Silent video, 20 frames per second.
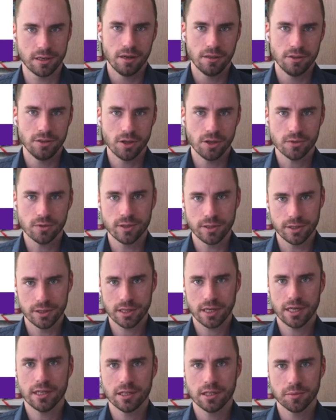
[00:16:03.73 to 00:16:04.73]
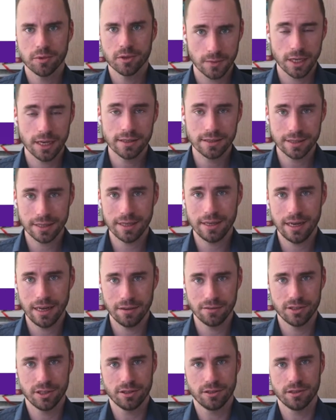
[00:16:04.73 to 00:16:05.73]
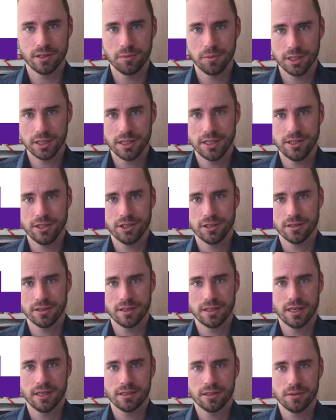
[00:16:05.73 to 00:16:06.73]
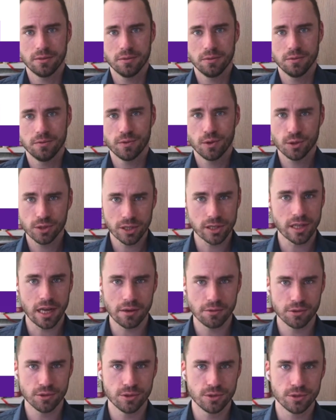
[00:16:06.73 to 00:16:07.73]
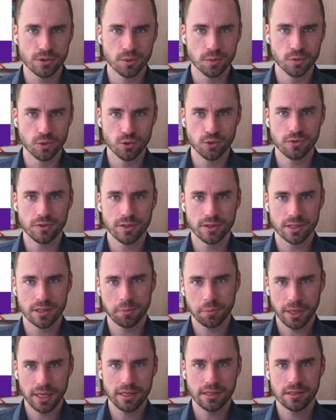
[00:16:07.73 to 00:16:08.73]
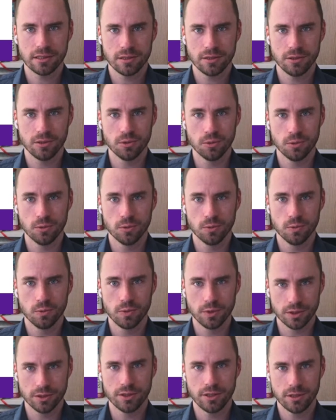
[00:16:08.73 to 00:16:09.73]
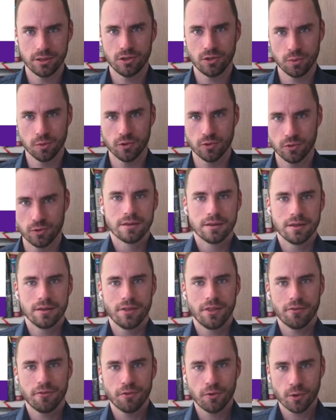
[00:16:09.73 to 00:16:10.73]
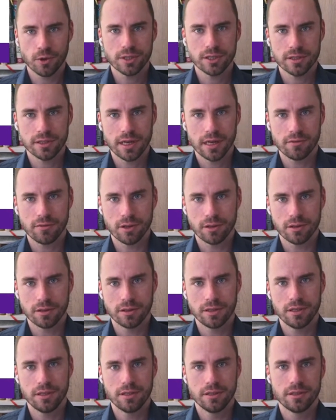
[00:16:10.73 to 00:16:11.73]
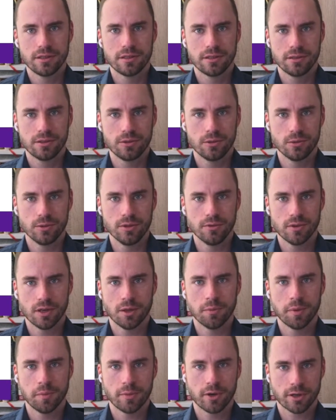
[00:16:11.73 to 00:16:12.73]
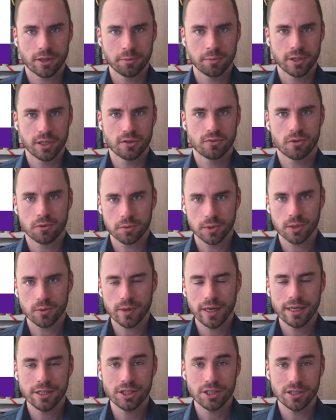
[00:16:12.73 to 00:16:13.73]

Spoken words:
not very scalable and they have their limitations that won't allow you to move in the pace you will need to move. The fourth level is to develop a marketplace from scratch,